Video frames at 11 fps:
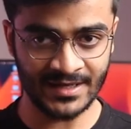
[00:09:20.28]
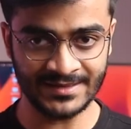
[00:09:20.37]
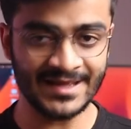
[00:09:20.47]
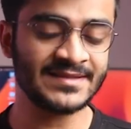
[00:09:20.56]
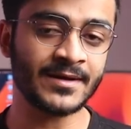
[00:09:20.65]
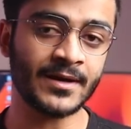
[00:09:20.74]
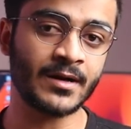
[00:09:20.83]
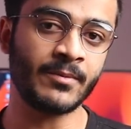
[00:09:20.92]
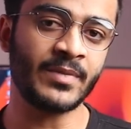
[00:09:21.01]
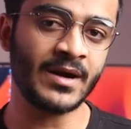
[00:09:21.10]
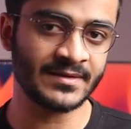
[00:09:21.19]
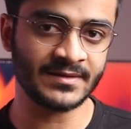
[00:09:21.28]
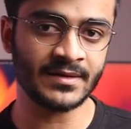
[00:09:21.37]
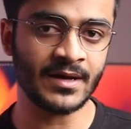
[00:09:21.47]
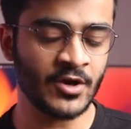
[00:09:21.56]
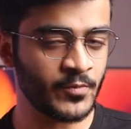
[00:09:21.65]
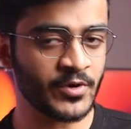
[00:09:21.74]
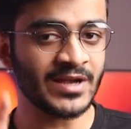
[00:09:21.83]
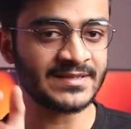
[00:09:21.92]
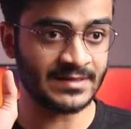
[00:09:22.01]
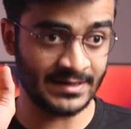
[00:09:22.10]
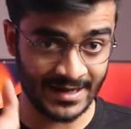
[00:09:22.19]
And that's the color comparison. I hope you
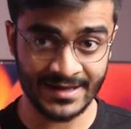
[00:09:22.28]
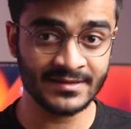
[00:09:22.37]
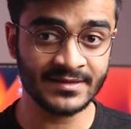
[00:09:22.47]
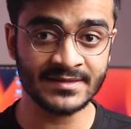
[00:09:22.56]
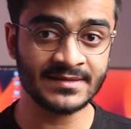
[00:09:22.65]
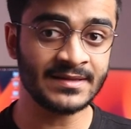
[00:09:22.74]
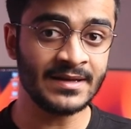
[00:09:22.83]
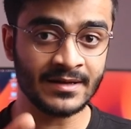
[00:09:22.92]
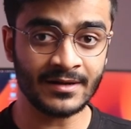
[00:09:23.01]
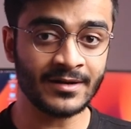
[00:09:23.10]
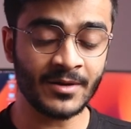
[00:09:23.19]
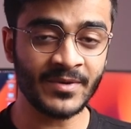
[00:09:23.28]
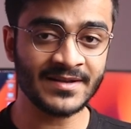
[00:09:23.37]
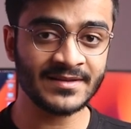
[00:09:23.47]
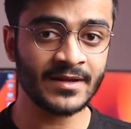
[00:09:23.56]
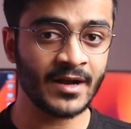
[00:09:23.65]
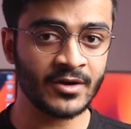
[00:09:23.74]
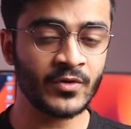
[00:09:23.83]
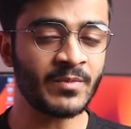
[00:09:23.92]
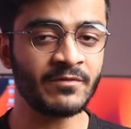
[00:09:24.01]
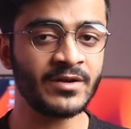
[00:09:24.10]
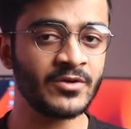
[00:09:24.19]
guys like this color comparison that I do in
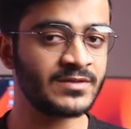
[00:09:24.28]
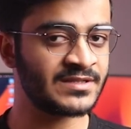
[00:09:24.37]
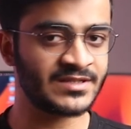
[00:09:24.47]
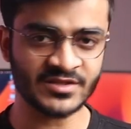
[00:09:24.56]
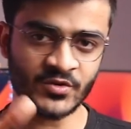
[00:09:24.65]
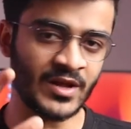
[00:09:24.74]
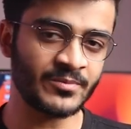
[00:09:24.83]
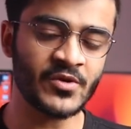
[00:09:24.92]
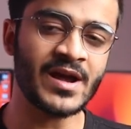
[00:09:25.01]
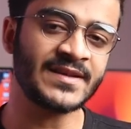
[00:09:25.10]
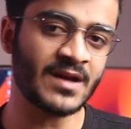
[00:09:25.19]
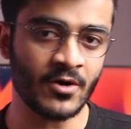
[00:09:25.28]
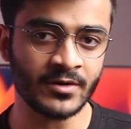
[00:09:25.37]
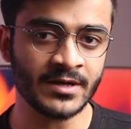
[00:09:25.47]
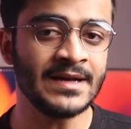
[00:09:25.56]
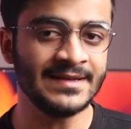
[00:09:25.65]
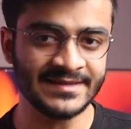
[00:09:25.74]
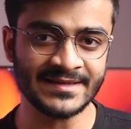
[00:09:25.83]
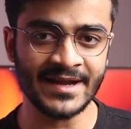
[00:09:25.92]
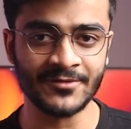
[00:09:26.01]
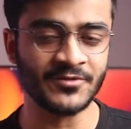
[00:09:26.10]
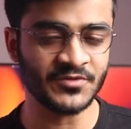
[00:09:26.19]
my videos. It's just to help you guys out
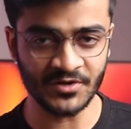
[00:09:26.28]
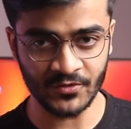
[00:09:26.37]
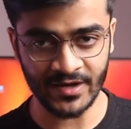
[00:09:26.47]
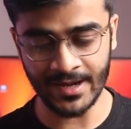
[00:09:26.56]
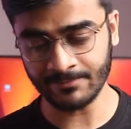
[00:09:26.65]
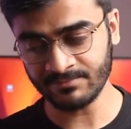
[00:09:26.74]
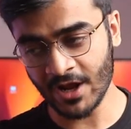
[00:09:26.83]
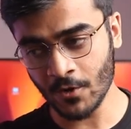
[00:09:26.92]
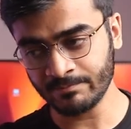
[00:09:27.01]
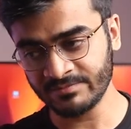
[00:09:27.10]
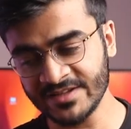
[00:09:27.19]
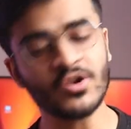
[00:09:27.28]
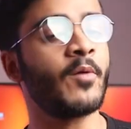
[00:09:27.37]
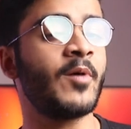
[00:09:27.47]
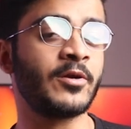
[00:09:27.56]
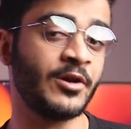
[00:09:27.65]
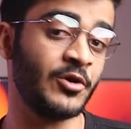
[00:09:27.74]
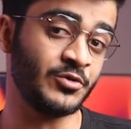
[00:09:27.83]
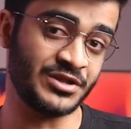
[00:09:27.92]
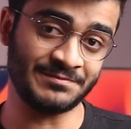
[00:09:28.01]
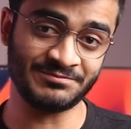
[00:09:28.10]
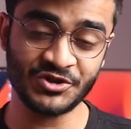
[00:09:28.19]
decide which one to get. Now let's talk about
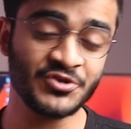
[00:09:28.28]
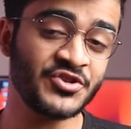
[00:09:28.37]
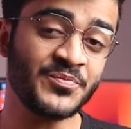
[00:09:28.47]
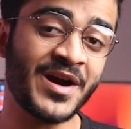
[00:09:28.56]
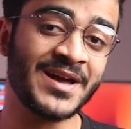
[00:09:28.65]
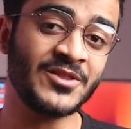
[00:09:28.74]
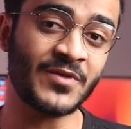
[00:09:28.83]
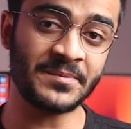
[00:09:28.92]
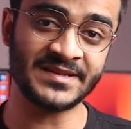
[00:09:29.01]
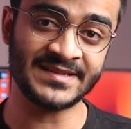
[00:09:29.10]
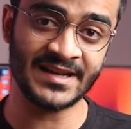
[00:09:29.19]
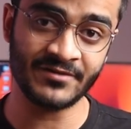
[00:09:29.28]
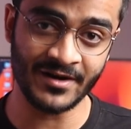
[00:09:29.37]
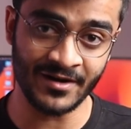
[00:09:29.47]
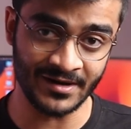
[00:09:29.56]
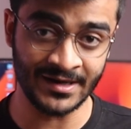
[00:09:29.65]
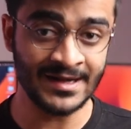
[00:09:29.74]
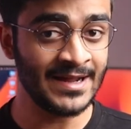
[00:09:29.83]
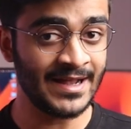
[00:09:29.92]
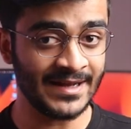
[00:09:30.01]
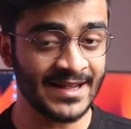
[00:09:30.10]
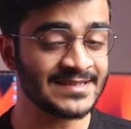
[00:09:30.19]
conclusion. Should you buy the OnePlus 11R?
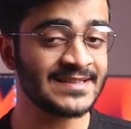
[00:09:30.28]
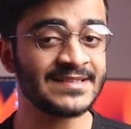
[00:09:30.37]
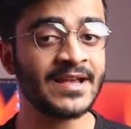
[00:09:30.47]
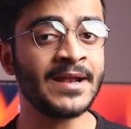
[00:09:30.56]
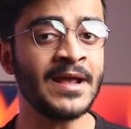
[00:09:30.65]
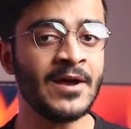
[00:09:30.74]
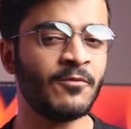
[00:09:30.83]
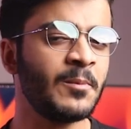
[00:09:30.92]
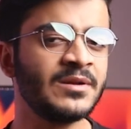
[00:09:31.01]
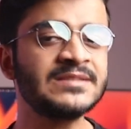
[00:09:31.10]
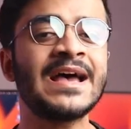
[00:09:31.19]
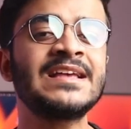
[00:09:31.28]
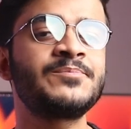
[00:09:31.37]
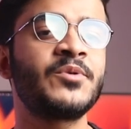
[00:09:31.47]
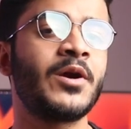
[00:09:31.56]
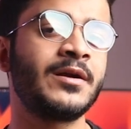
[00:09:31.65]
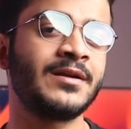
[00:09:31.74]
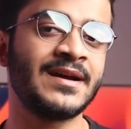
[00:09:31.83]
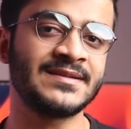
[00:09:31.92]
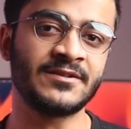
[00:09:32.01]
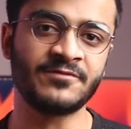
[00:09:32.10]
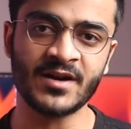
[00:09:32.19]
And as I said, OnePlus has
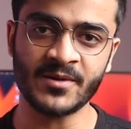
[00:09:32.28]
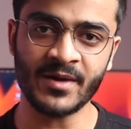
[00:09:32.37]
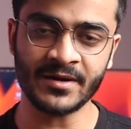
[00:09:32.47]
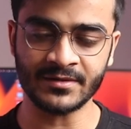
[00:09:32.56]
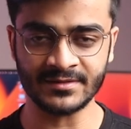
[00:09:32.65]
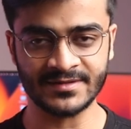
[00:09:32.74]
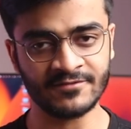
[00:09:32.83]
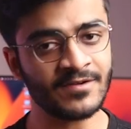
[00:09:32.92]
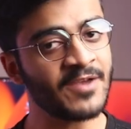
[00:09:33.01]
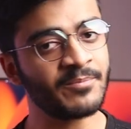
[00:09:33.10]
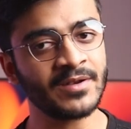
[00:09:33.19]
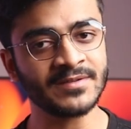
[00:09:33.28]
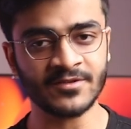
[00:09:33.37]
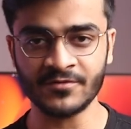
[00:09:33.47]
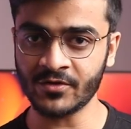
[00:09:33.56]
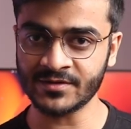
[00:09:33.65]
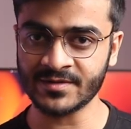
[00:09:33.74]
prioritized the fundamentals, the 5 pillars of a good